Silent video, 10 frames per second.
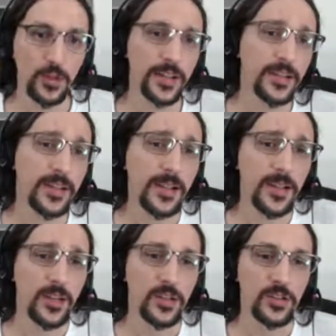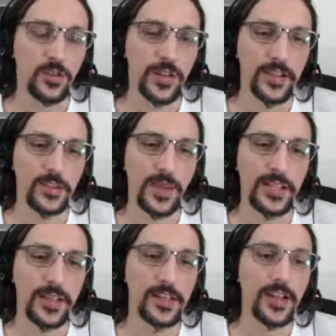Okay, so that's
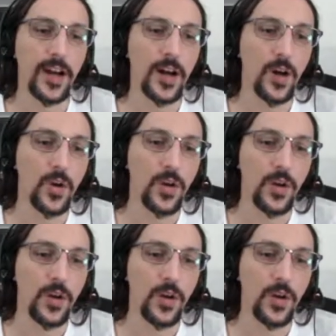basically how